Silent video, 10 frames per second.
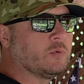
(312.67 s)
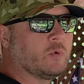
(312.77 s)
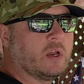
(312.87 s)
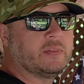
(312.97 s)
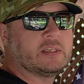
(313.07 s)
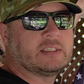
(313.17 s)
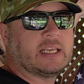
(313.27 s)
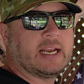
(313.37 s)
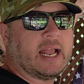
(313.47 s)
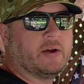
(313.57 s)
can run this
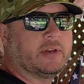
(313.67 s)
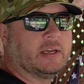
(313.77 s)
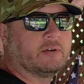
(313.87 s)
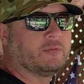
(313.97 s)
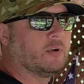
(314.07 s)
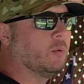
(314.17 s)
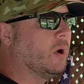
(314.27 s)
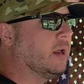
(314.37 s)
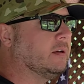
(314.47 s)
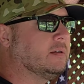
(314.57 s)
thing out here for
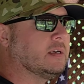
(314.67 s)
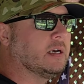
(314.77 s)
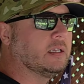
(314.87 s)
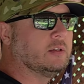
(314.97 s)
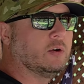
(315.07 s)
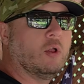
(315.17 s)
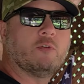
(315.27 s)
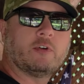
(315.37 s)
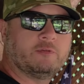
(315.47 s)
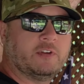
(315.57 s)
what, a little
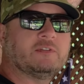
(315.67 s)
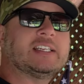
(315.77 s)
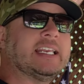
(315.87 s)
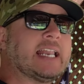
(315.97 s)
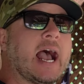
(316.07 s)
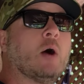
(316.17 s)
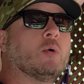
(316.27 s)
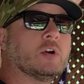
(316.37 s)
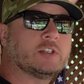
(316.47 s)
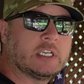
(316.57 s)
over 15
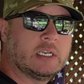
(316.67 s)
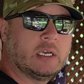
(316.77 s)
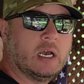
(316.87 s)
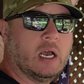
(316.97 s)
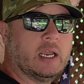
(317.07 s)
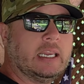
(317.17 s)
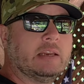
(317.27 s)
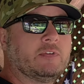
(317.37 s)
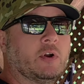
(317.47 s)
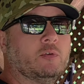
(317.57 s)
hours,
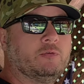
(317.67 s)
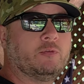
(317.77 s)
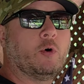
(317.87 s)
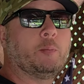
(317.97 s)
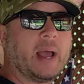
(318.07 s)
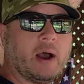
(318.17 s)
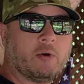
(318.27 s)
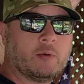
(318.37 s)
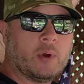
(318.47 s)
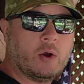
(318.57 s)
even on full
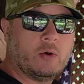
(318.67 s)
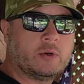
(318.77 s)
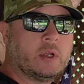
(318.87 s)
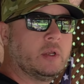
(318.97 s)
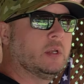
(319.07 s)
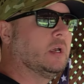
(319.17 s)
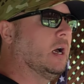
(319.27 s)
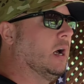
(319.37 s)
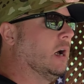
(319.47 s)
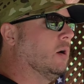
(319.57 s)
power mode,
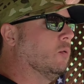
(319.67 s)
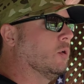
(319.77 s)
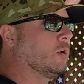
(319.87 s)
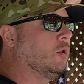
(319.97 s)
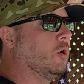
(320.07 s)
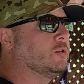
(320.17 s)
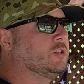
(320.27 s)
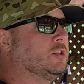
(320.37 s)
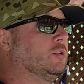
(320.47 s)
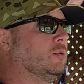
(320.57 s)
or
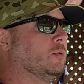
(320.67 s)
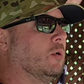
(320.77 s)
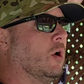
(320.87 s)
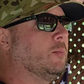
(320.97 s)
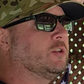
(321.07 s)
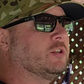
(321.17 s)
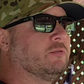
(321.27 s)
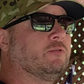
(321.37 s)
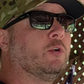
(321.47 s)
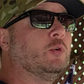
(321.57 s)
close to almost a
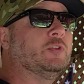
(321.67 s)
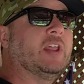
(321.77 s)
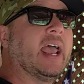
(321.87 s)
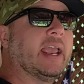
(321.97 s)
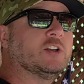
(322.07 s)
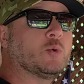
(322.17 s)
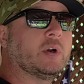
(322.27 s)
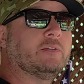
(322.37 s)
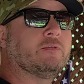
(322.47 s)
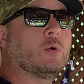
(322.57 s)
full day,
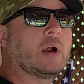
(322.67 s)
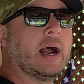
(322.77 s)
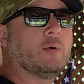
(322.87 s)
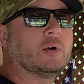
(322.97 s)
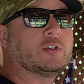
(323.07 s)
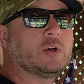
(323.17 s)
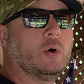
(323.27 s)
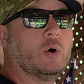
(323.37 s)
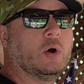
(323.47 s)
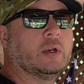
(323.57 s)
24 hours
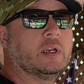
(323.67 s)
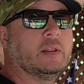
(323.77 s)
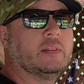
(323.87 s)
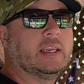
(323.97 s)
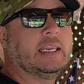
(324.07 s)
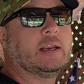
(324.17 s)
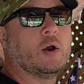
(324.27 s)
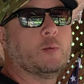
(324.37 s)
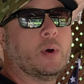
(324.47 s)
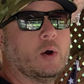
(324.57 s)
on the
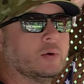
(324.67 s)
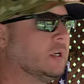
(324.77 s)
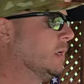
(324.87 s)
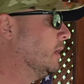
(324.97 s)
eco mode.